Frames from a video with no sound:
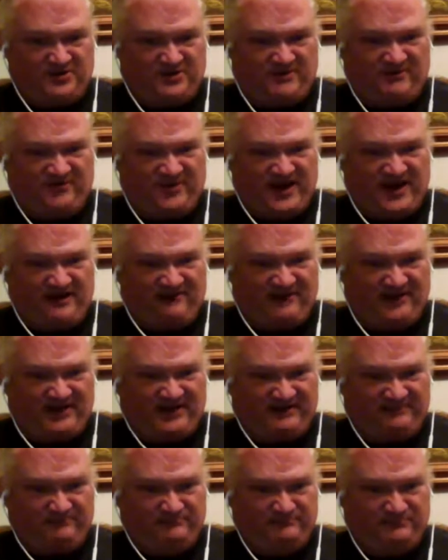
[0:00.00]
If you have
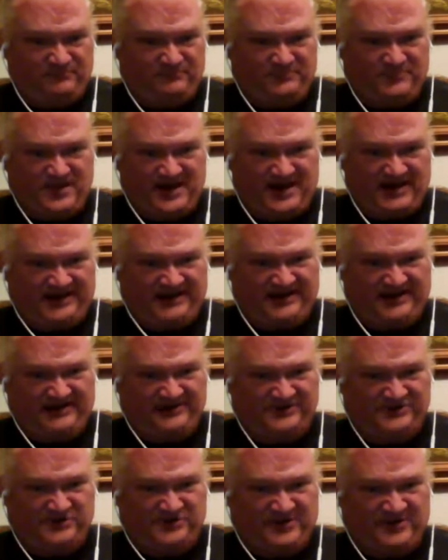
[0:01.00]
any
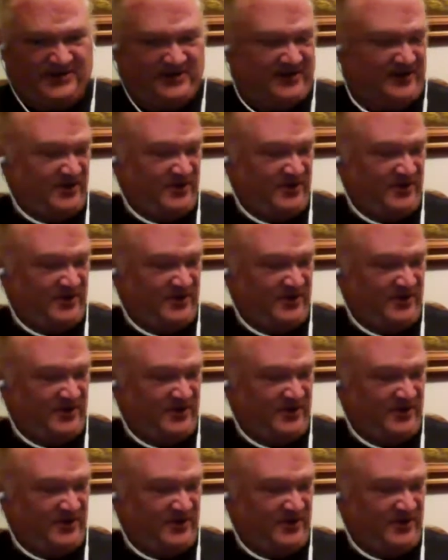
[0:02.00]
ideas or anything,